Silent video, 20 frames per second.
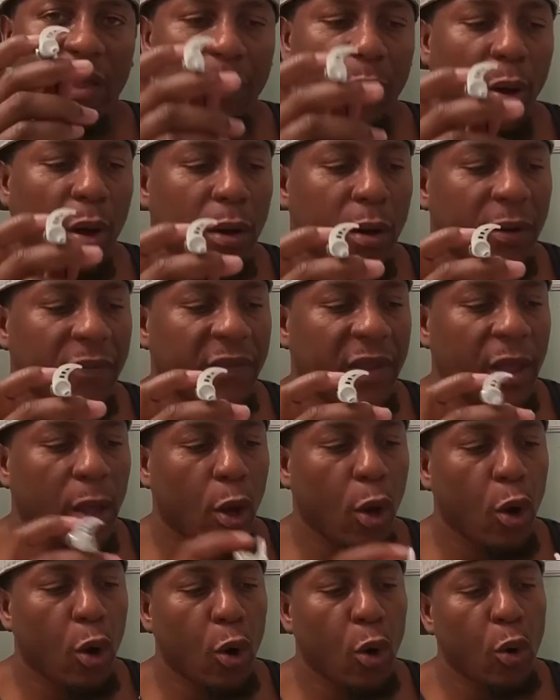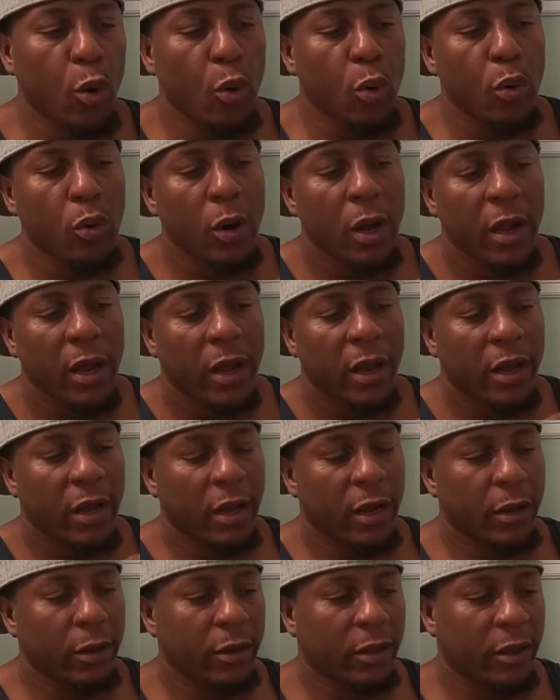It's part of the whole
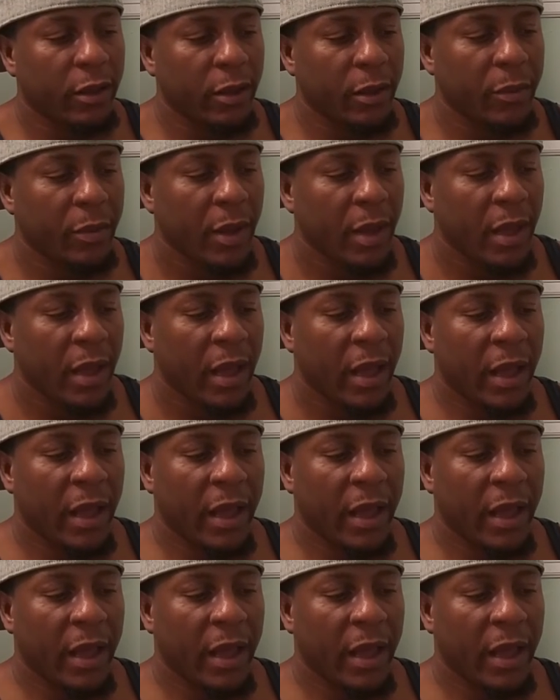ear tip.